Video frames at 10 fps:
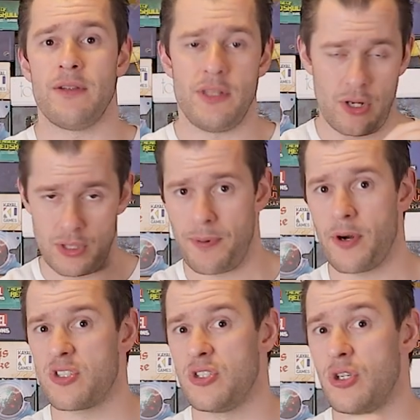you know, the
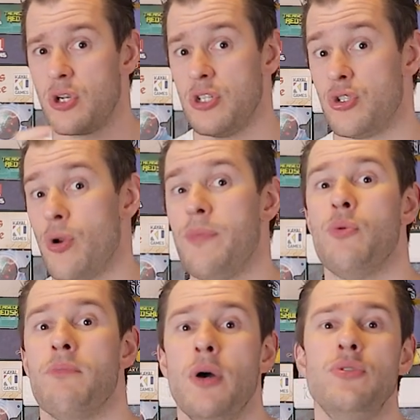person to
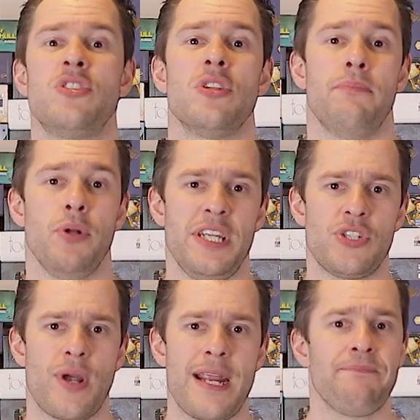contribute most to the bullet
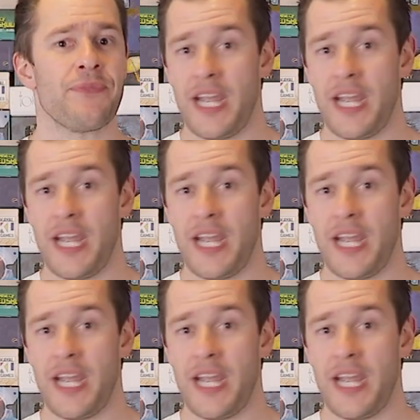train.